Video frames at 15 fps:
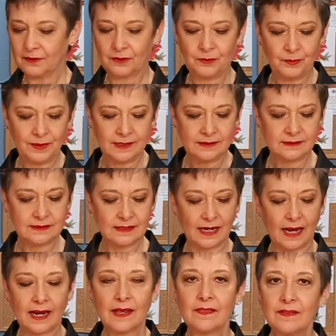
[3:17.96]
the quince
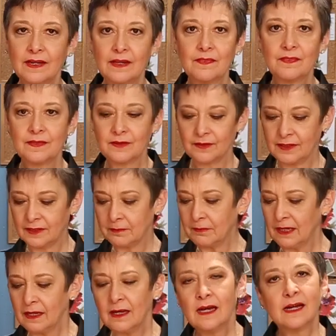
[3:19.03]
and the anthurium,
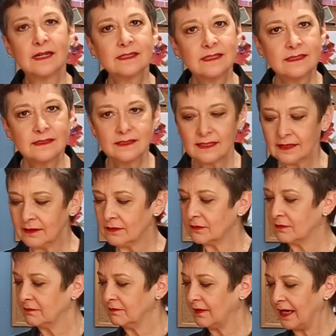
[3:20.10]
a
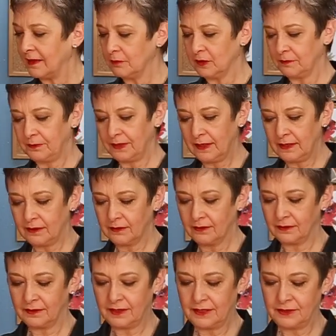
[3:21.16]
single vibrant pink
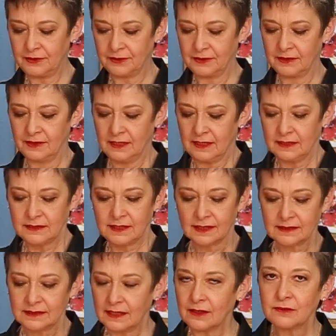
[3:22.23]
carnation
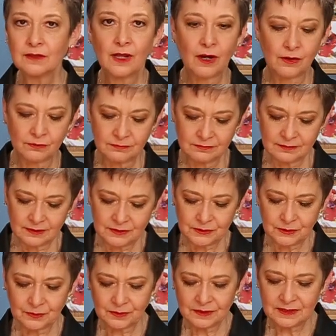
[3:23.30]
tucked down low
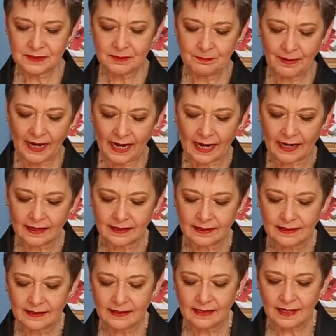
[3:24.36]
towards the back.
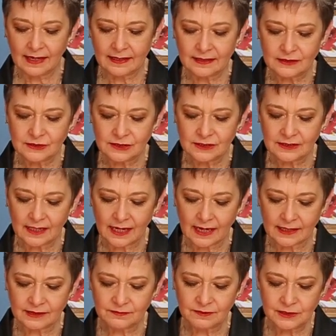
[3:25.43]
And it just
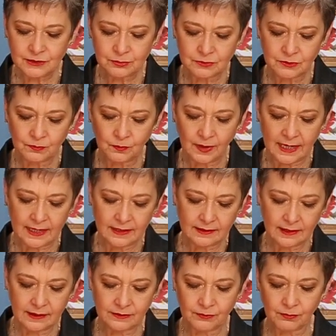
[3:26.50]
adds visual weight
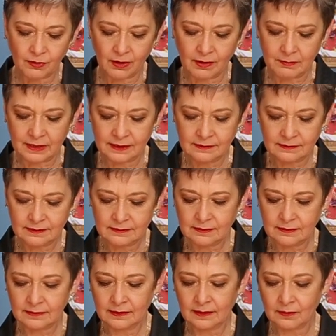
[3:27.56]
and drama,
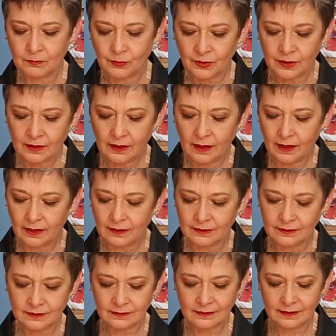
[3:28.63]
a little more
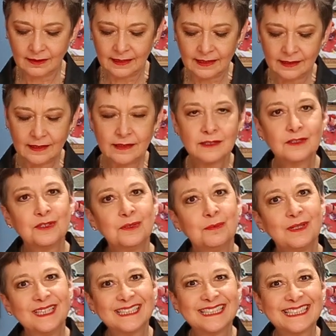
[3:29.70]
color, linking the two
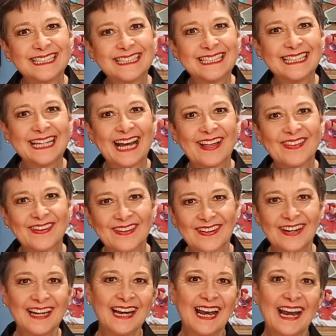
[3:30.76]
pieces together.
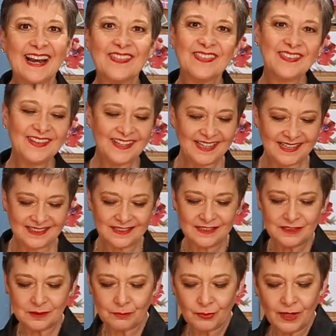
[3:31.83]
And then,
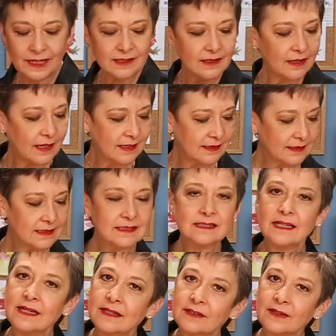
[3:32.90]
to break the line of the
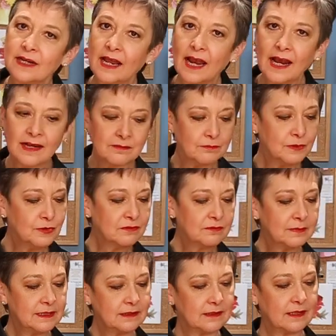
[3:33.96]
container and add
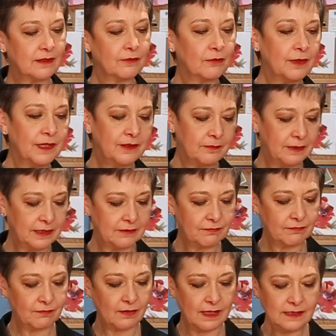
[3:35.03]
movement and rhythm in the
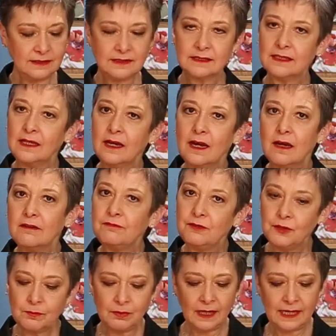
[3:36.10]
front, a
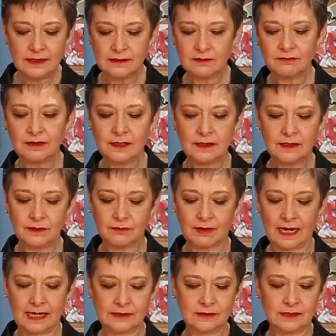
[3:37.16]
few blades of lily
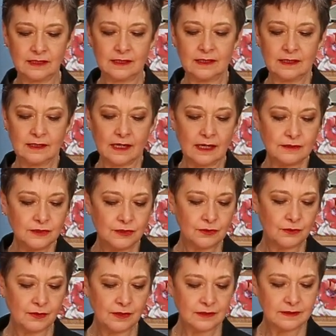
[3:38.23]
grass, cut
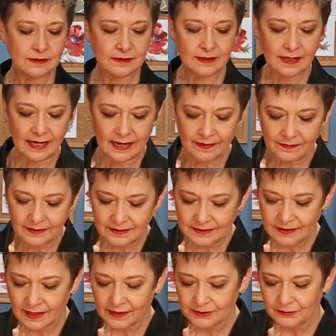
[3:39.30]
short and then
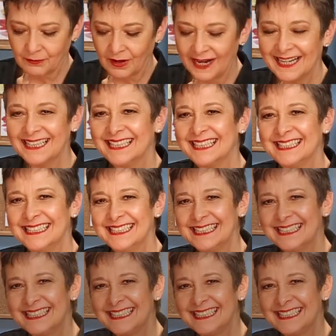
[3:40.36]
tucked right in.